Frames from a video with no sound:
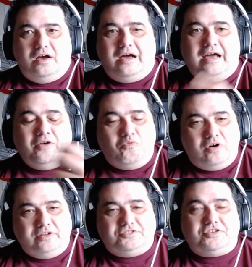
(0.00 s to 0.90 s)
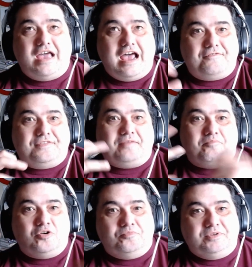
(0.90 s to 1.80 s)
I want to have that
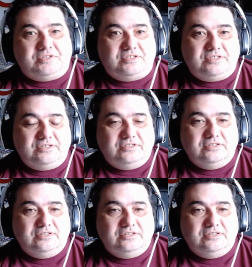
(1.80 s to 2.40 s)
moment